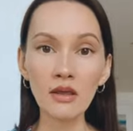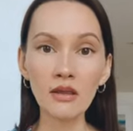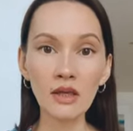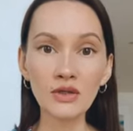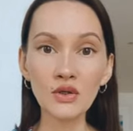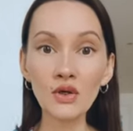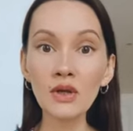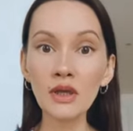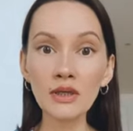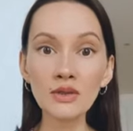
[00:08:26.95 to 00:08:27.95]
They
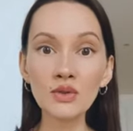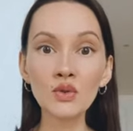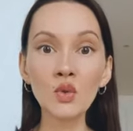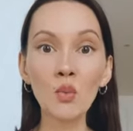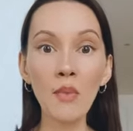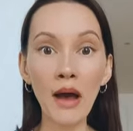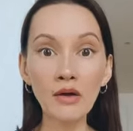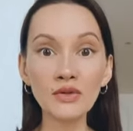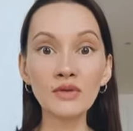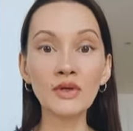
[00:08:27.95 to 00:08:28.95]
turn into
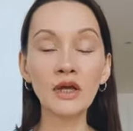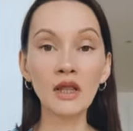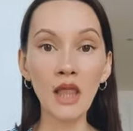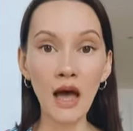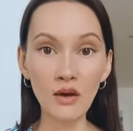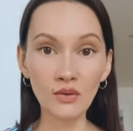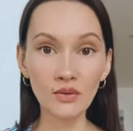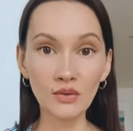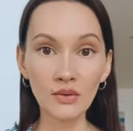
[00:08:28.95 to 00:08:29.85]
powdery cloud.